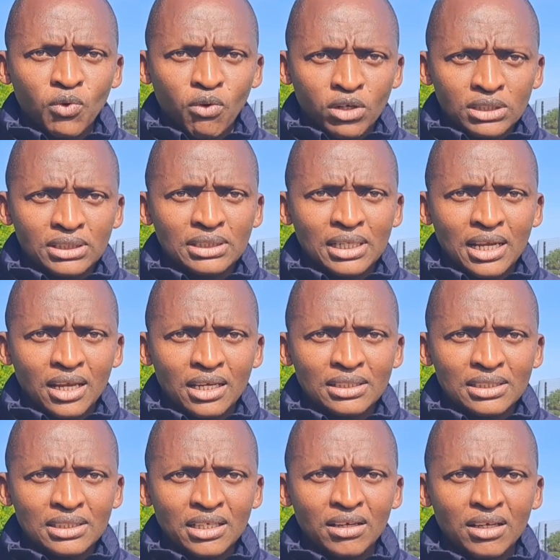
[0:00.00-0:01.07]
We will still
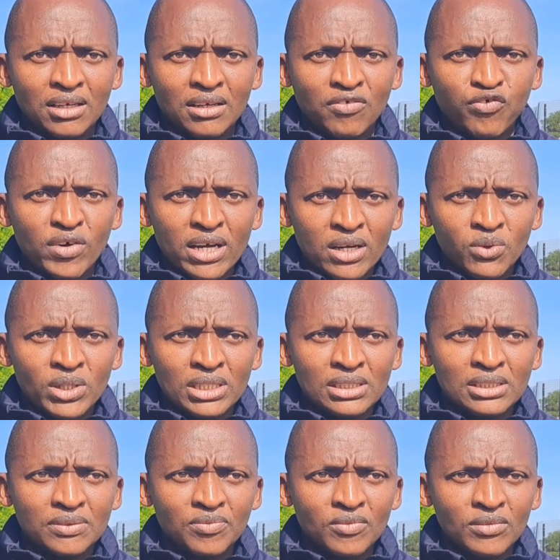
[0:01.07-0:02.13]
see
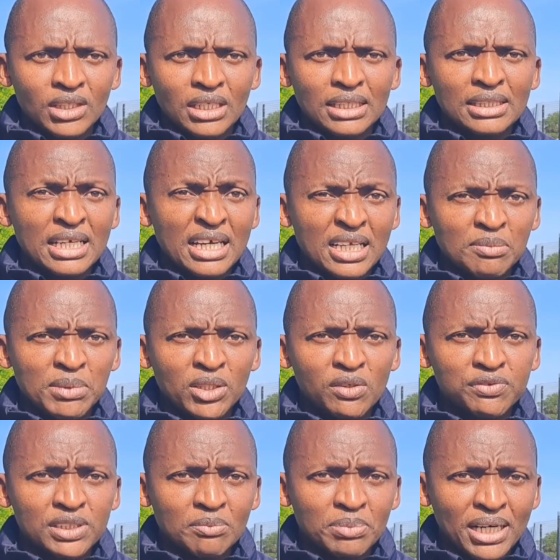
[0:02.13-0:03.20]
fireworks, the element
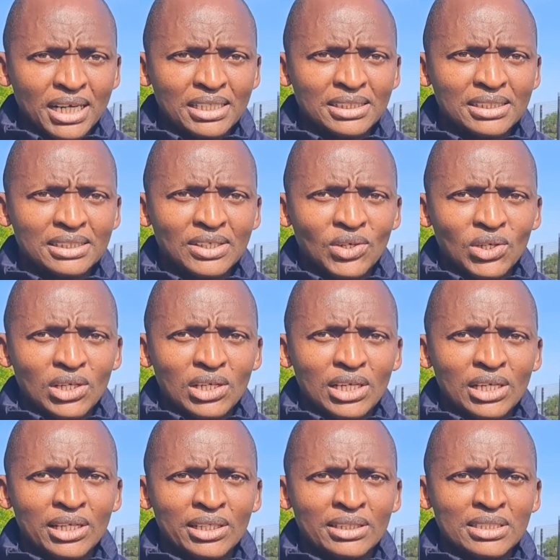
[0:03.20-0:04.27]
of surprise
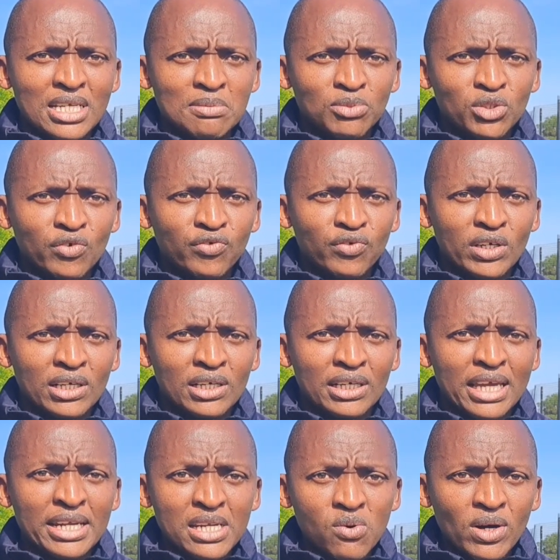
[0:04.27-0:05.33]
in terms of
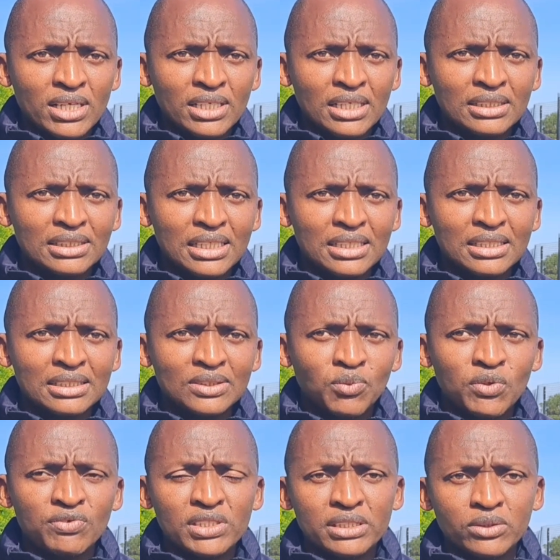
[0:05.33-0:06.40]
anyone can take it.
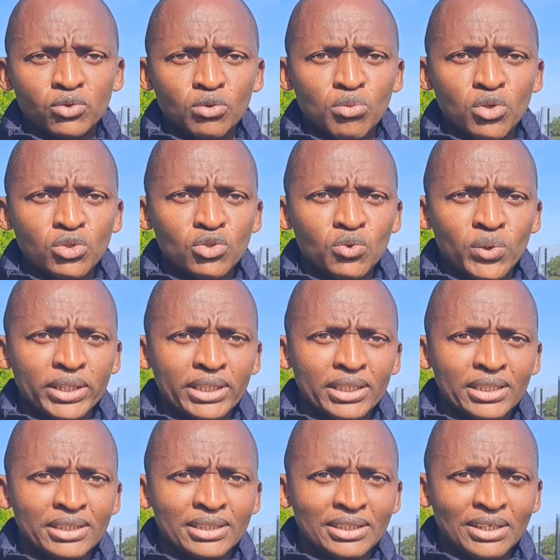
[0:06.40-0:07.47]
We've seen Ubuntu
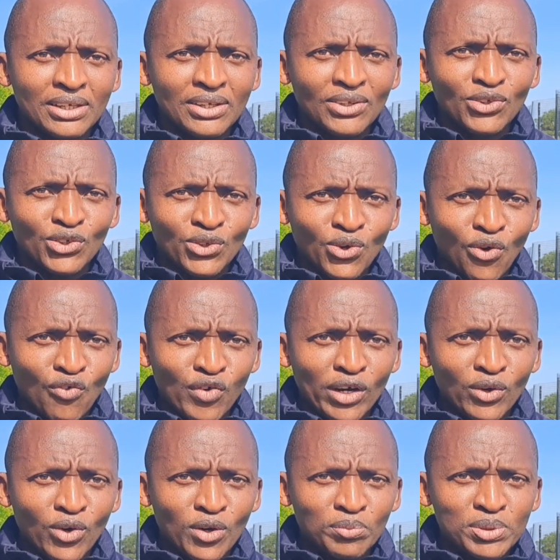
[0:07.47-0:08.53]
winning it, over
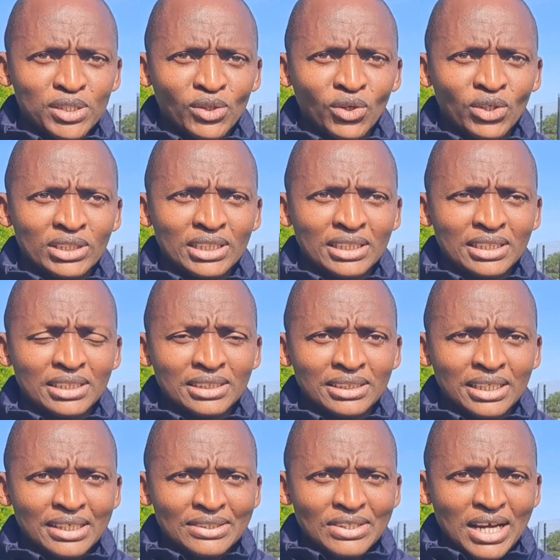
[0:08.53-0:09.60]
a long period, and then
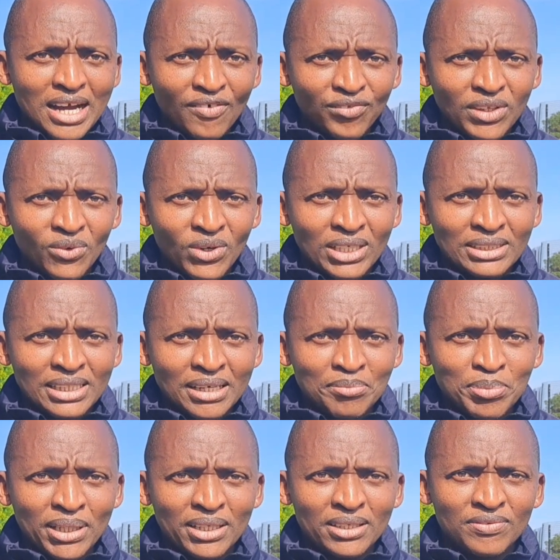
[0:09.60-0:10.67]
afterwards, I
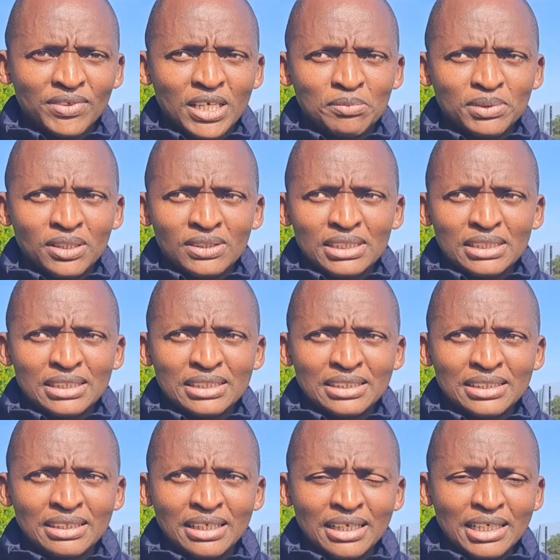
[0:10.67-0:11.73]
believe Cape Town
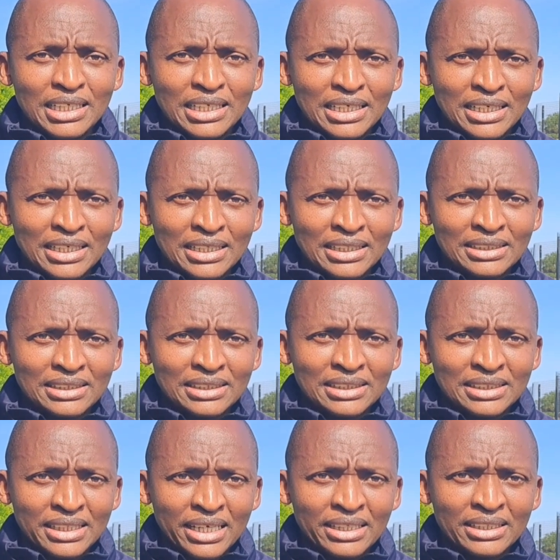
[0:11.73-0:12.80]
City
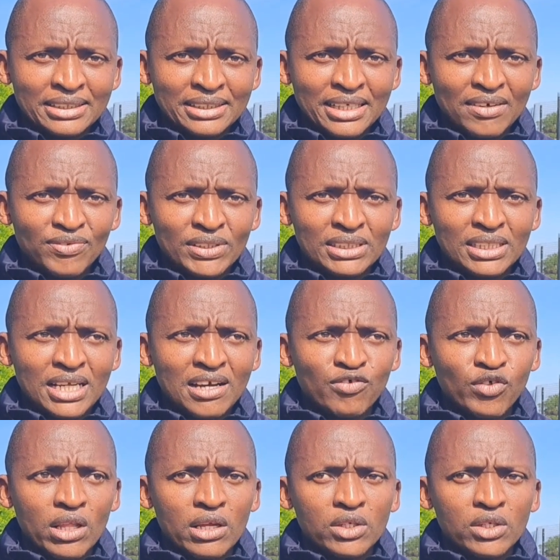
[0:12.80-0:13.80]
decided enough is enough.